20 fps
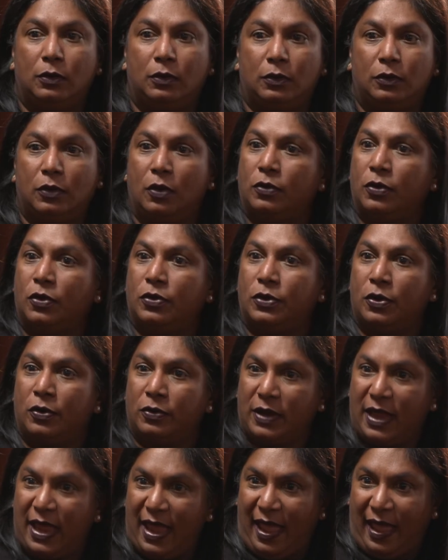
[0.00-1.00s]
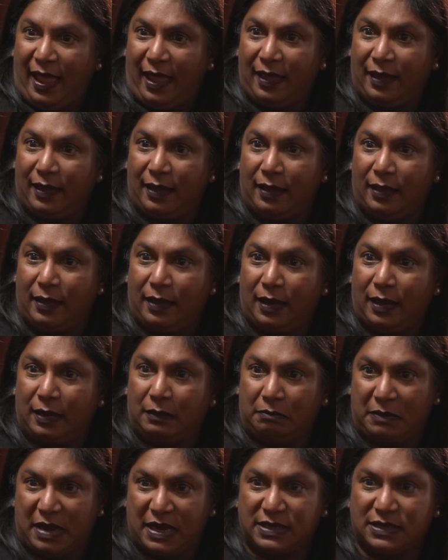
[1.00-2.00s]
don't know, don't care.
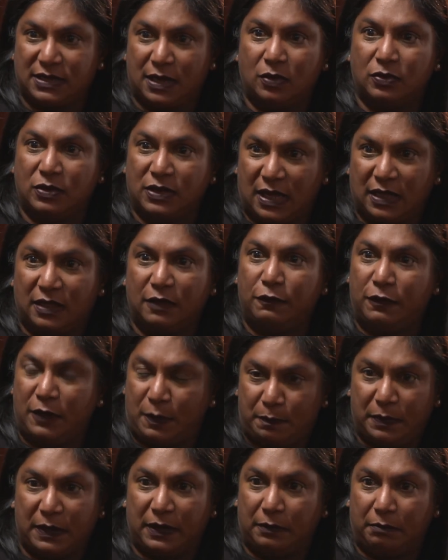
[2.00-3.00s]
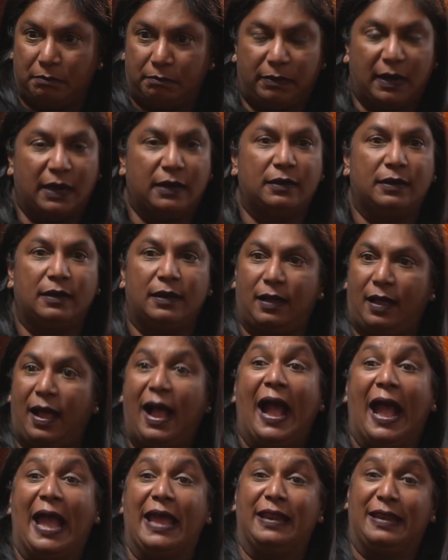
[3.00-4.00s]
It may sound rather flippant, but
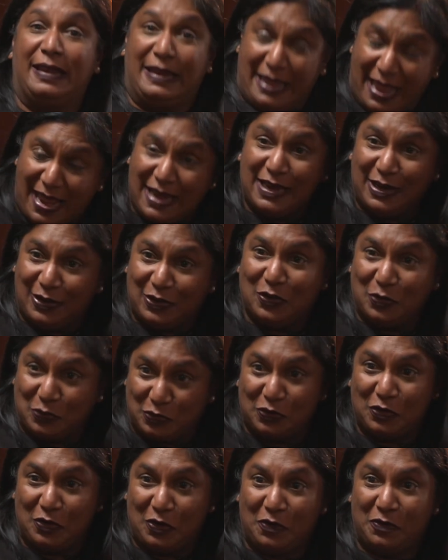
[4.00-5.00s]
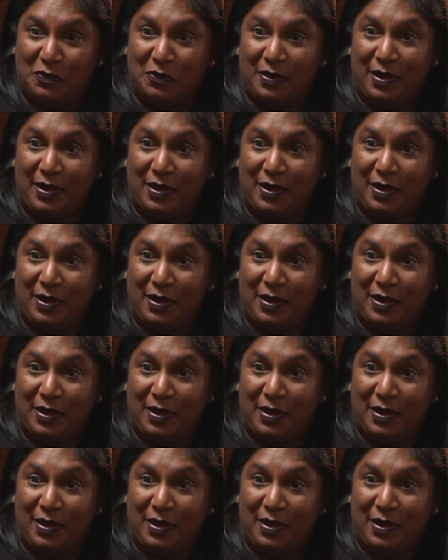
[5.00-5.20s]
I really don't know